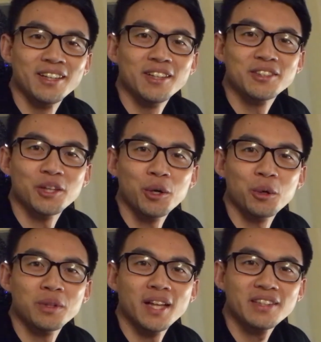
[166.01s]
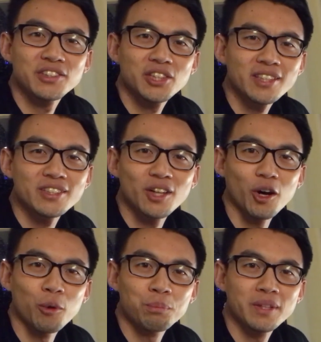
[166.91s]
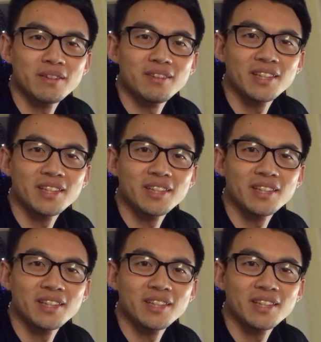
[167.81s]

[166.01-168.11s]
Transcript: So let's just open